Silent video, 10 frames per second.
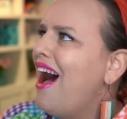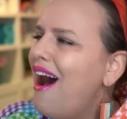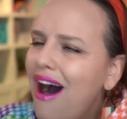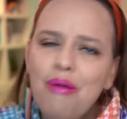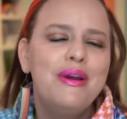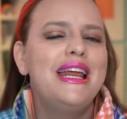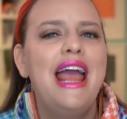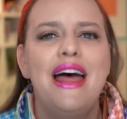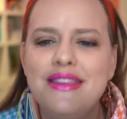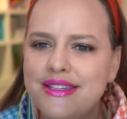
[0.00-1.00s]
already
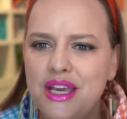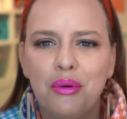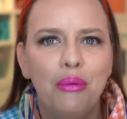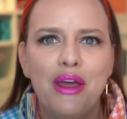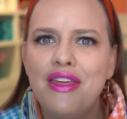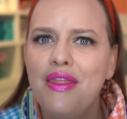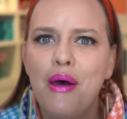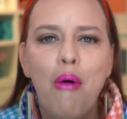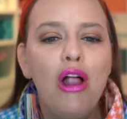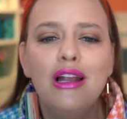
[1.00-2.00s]
had the secret within
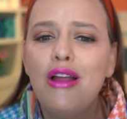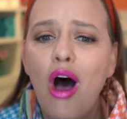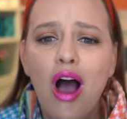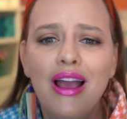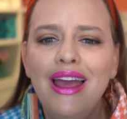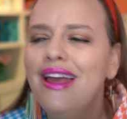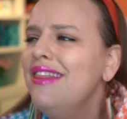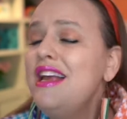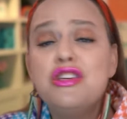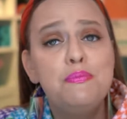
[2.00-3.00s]
them all along.
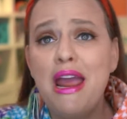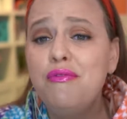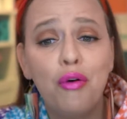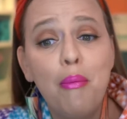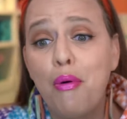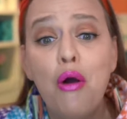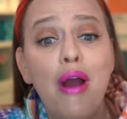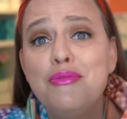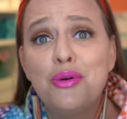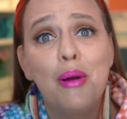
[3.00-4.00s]
They just paid for a
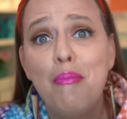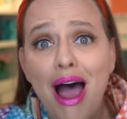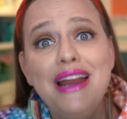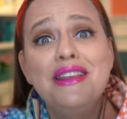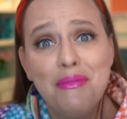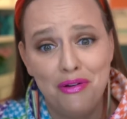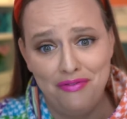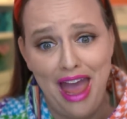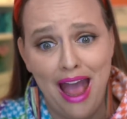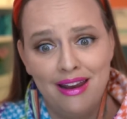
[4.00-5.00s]
program to remind them of
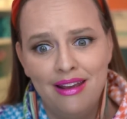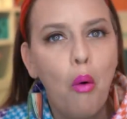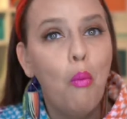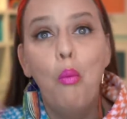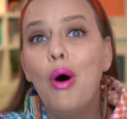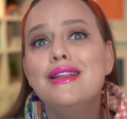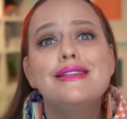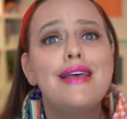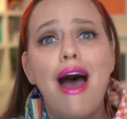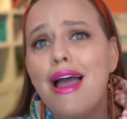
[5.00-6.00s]
that. One
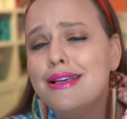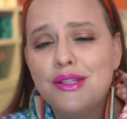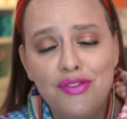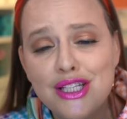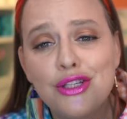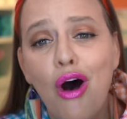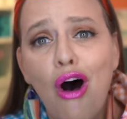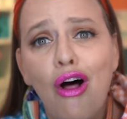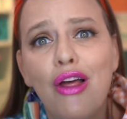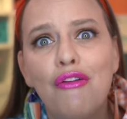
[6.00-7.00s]
size fits
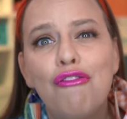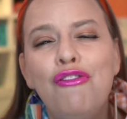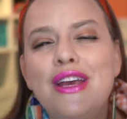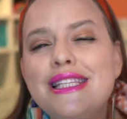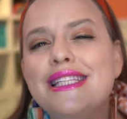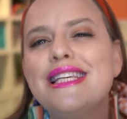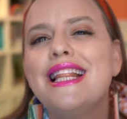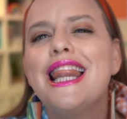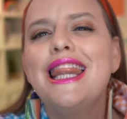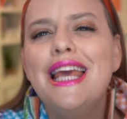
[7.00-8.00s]
all fits
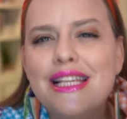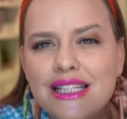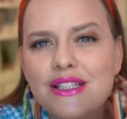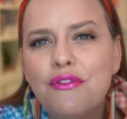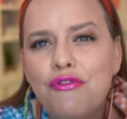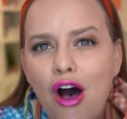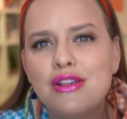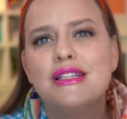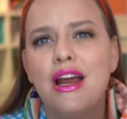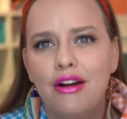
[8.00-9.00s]
this
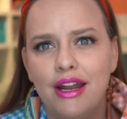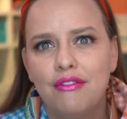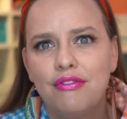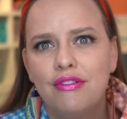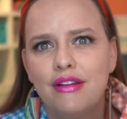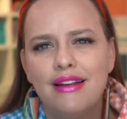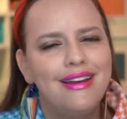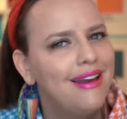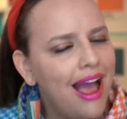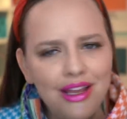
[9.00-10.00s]
false narrative.
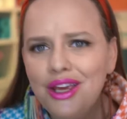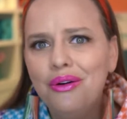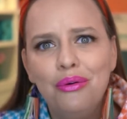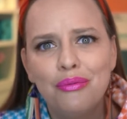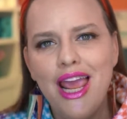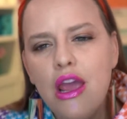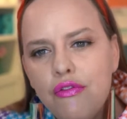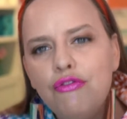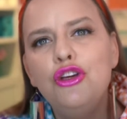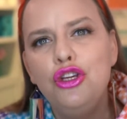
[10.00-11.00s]
Not you.
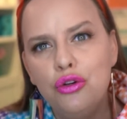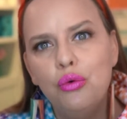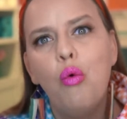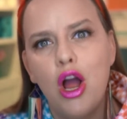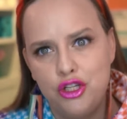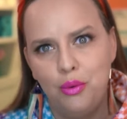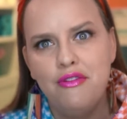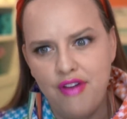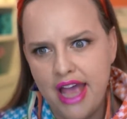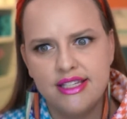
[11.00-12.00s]
If you want to
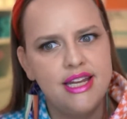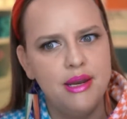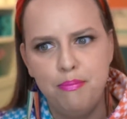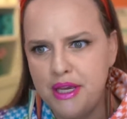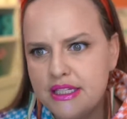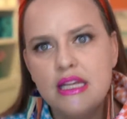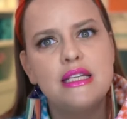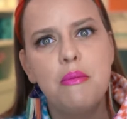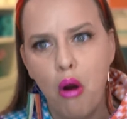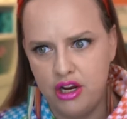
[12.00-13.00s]
invest in business
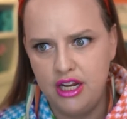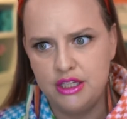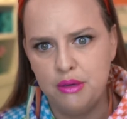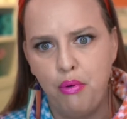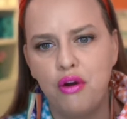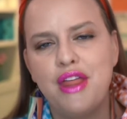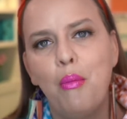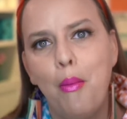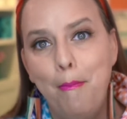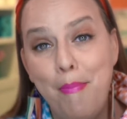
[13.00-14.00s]
and marketing support that
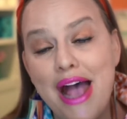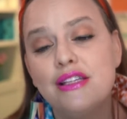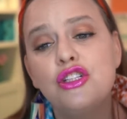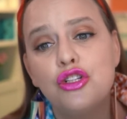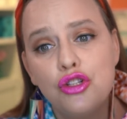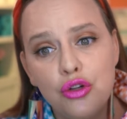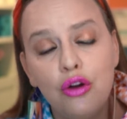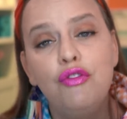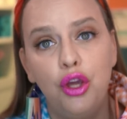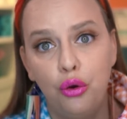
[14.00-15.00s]
will best
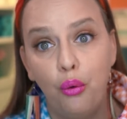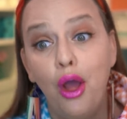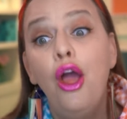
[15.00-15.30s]
serve you,